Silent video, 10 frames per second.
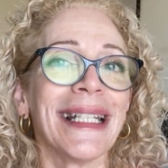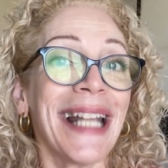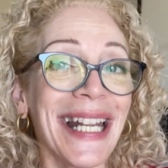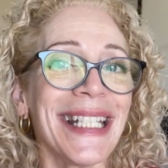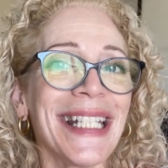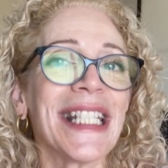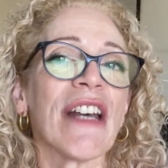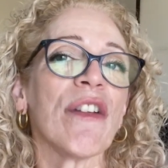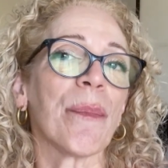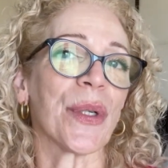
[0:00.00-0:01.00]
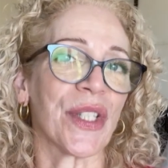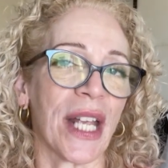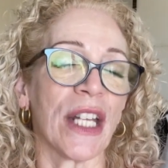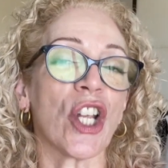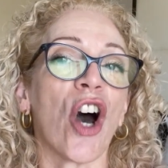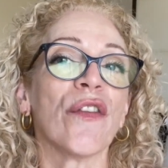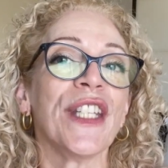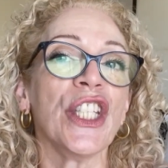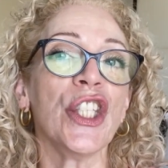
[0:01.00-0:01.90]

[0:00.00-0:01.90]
97% of the